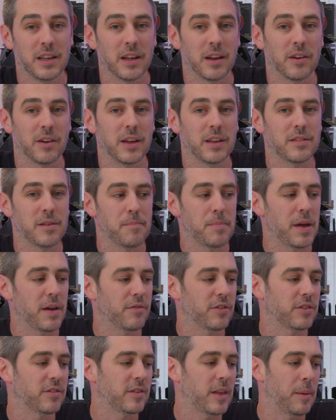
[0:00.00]
you know, it's a bit
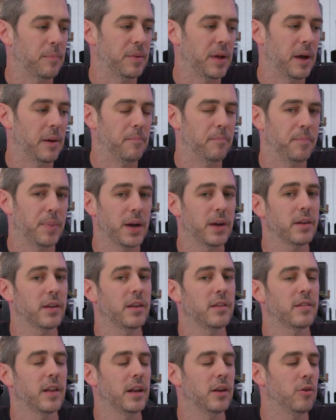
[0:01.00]
of a step down, but it
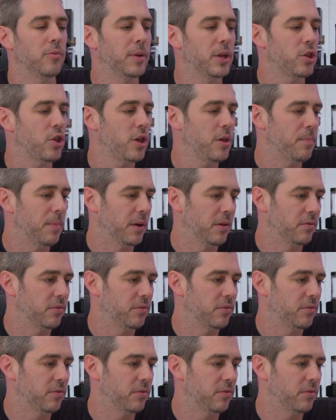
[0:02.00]
is a little bit cheaper.